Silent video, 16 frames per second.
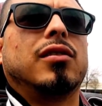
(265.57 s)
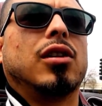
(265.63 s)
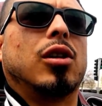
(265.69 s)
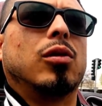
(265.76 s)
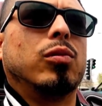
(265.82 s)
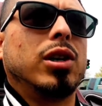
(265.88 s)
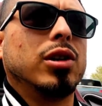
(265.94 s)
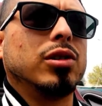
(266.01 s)

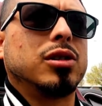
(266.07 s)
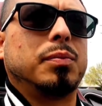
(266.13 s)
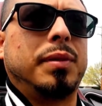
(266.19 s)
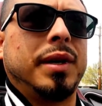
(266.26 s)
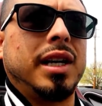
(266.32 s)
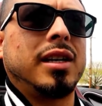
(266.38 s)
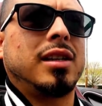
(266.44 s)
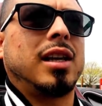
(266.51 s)
Your wheels
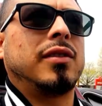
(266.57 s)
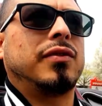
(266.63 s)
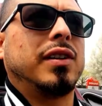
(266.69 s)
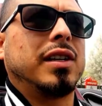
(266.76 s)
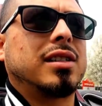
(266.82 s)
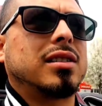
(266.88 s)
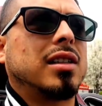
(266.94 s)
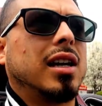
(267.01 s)
bent. They
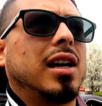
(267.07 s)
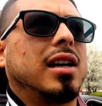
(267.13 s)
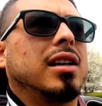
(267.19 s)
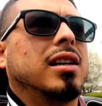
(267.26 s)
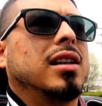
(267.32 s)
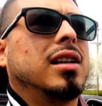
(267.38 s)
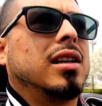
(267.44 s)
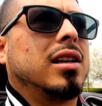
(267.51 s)
fixed that.